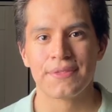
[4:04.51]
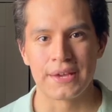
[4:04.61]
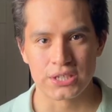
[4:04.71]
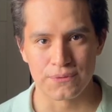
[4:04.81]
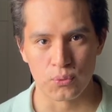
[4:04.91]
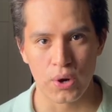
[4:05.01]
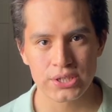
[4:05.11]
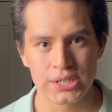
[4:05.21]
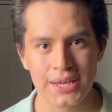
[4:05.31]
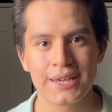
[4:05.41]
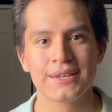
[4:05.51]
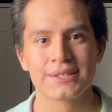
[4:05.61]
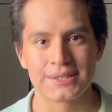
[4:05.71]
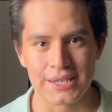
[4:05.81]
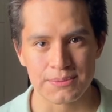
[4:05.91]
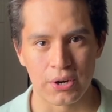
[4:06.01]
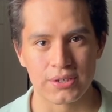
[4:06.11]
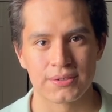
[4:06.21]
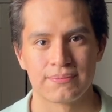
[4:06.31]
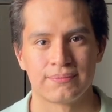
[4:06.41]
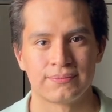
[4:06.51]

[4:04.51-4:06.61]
Thank you for watching. Stay smart.